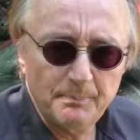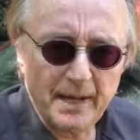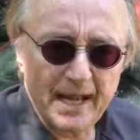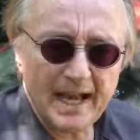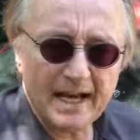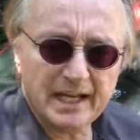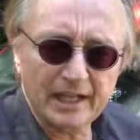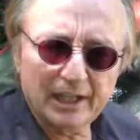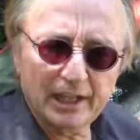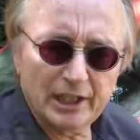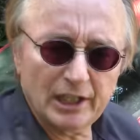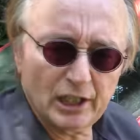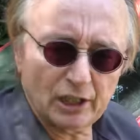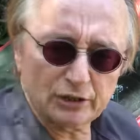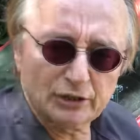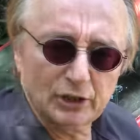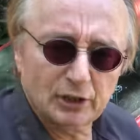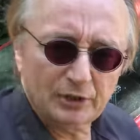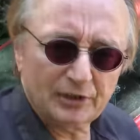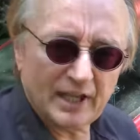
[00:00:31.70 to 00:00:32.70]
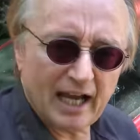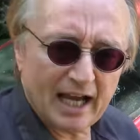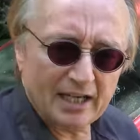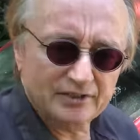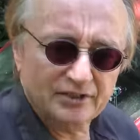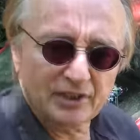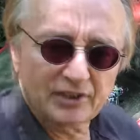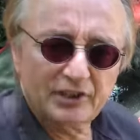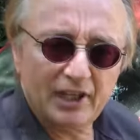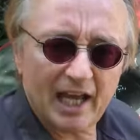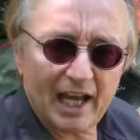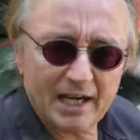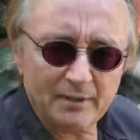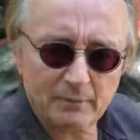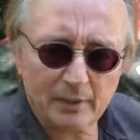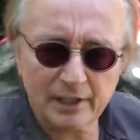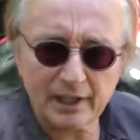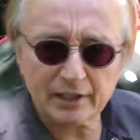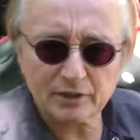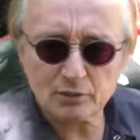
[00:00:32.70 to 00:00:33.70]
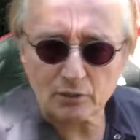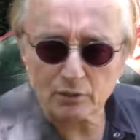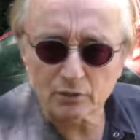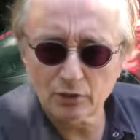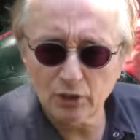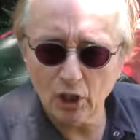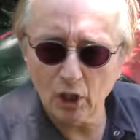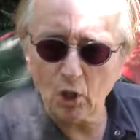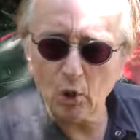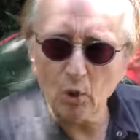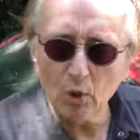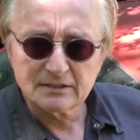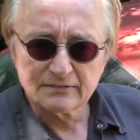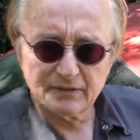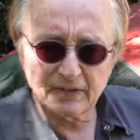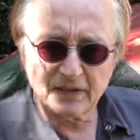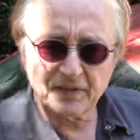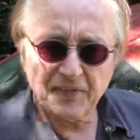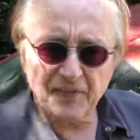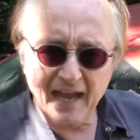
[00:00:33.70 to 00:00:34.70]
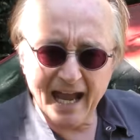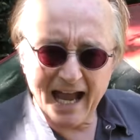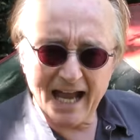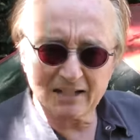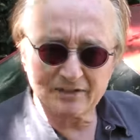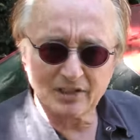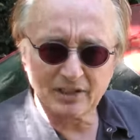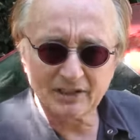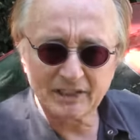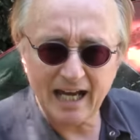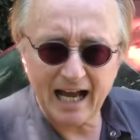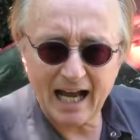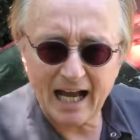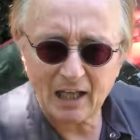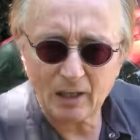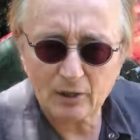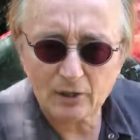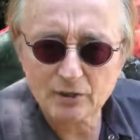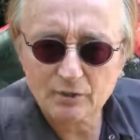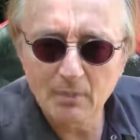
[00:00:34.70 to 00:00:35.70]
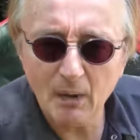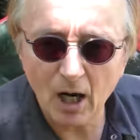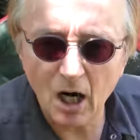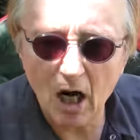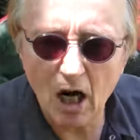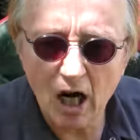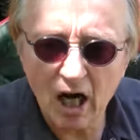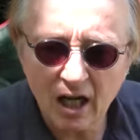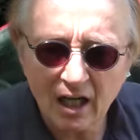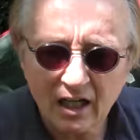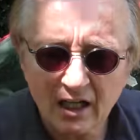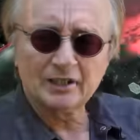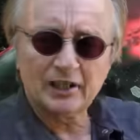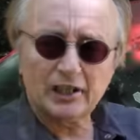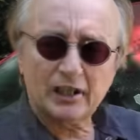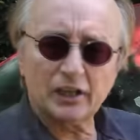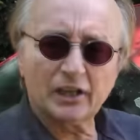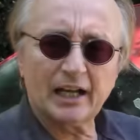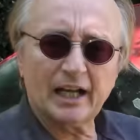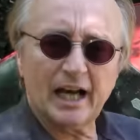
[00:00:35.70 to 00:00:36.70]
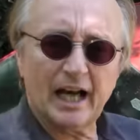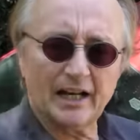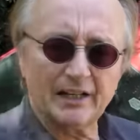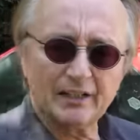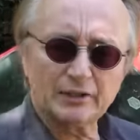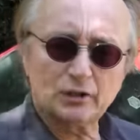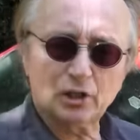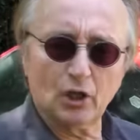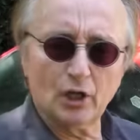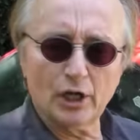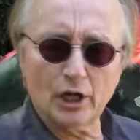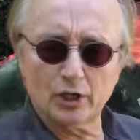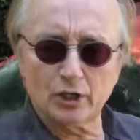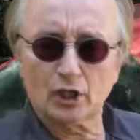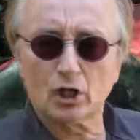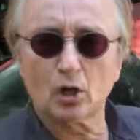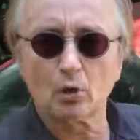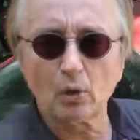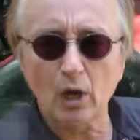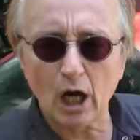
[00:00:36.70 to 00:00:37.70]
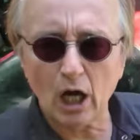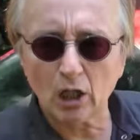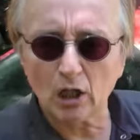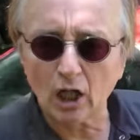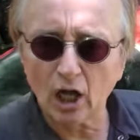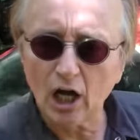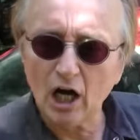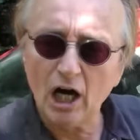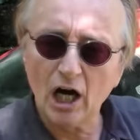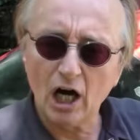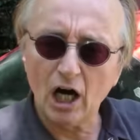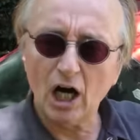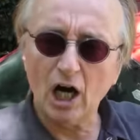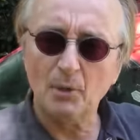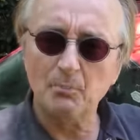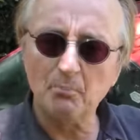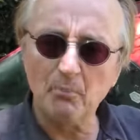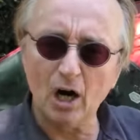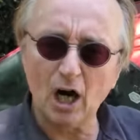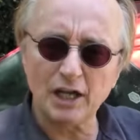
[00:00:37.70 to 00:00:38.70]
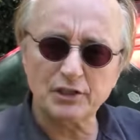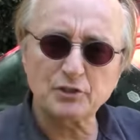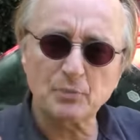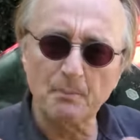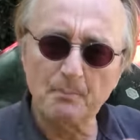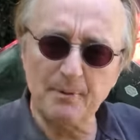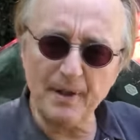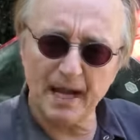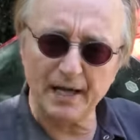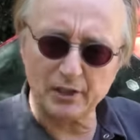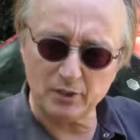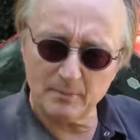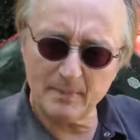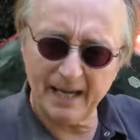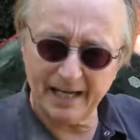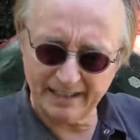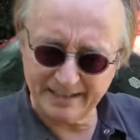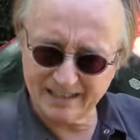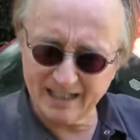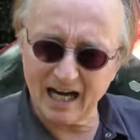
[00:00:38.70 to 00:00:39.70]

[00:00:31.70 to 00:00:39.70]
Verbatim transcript: back in the year two thousand ten, when this was new, for one thousand dollars more, you could have gotten a Toyota Corolla, a much better made